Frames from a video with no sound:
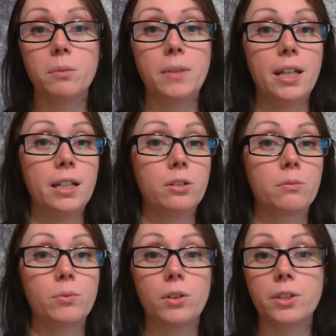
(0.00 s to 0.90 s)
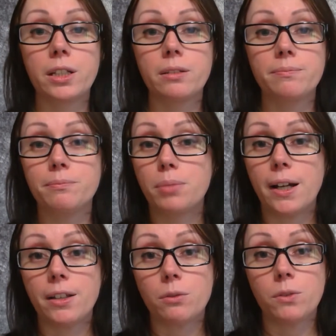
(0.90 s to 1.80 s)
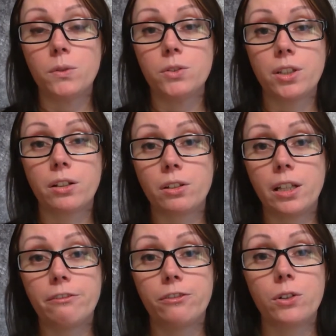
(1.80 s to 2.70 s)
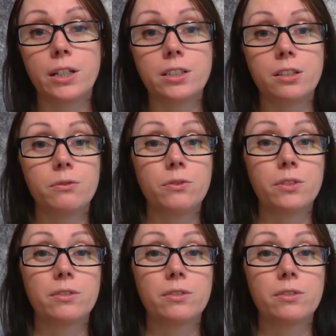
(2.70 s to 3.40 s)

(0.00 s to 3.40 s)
are made or broken by the reviews that are left for us, and if